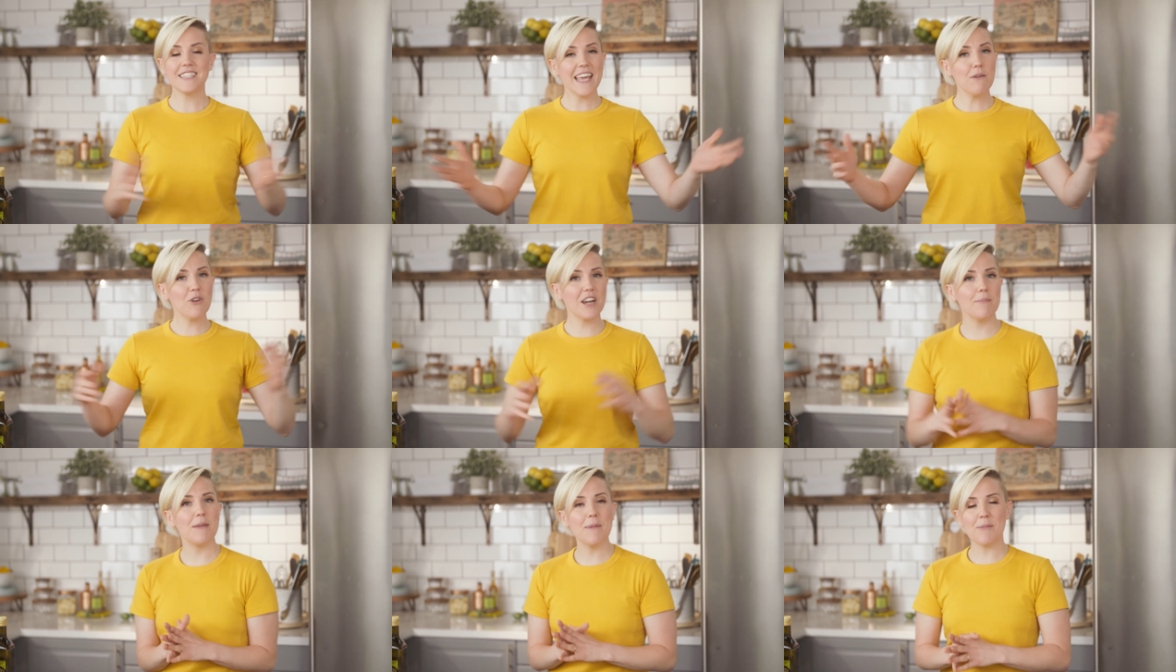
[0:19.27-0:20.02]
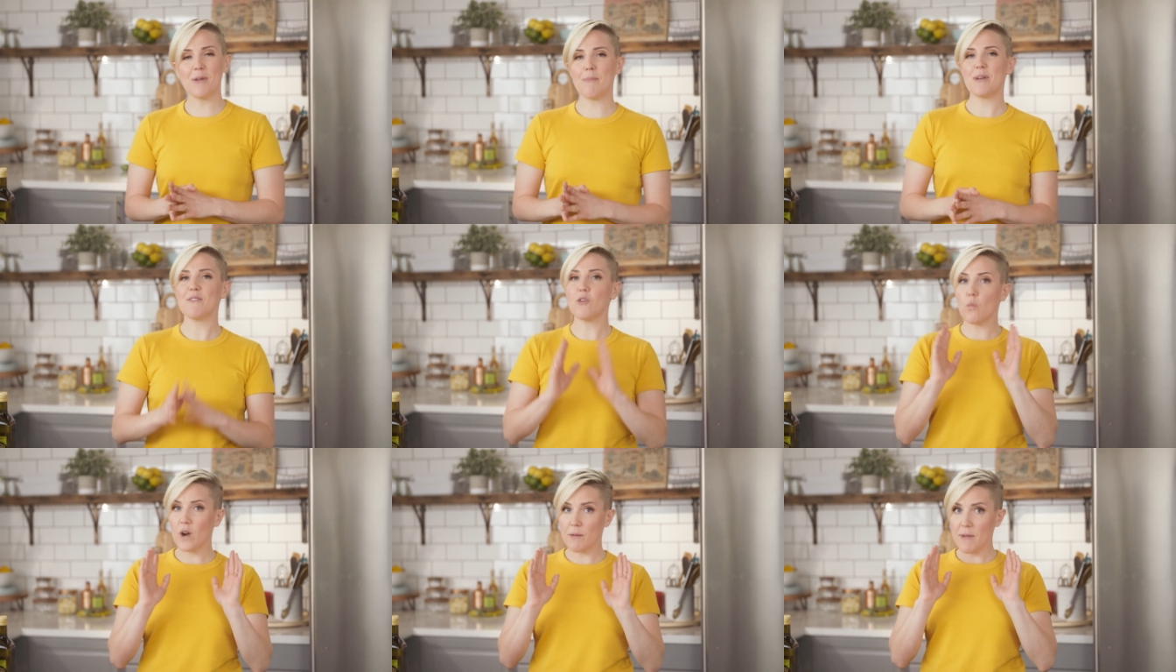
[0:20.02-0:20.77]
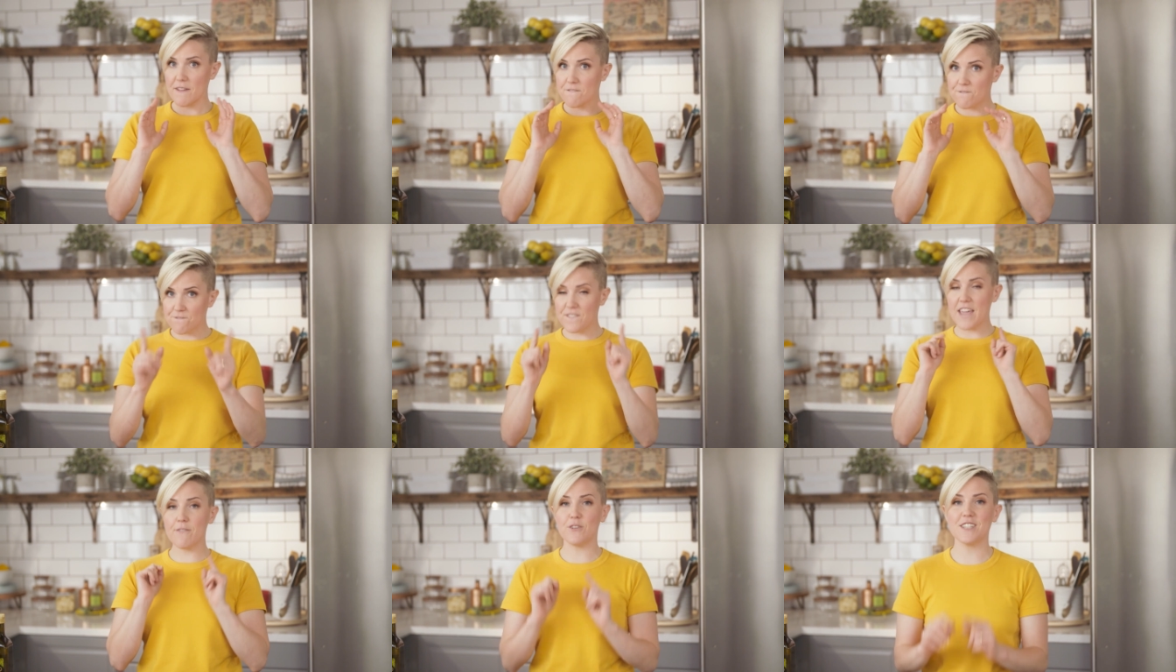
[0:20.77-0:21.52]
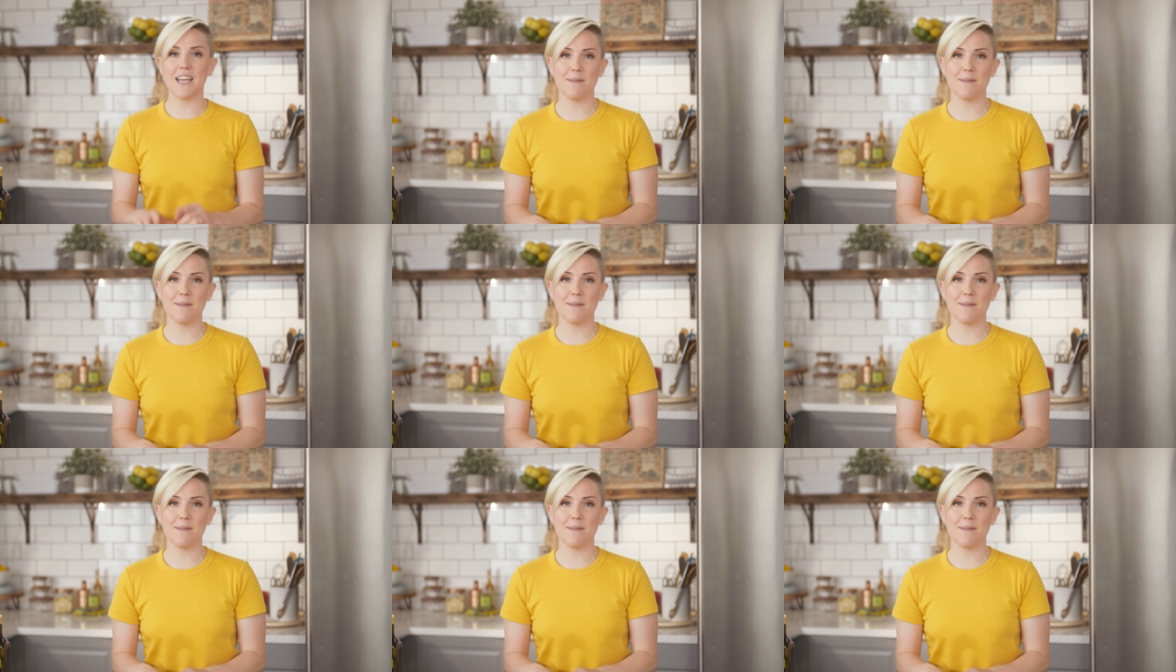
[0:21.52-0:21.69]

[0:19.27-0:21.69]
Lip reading: Today we're gonna be meal prepping for one of my favorite